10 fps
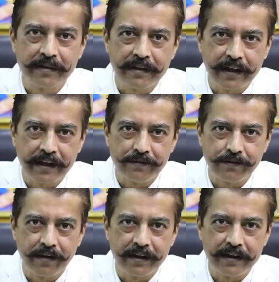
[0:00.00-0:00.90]
the hair
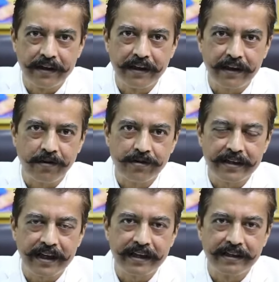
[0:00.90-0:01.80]
follicle
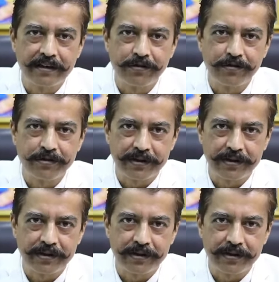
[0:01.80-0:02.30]
outside the root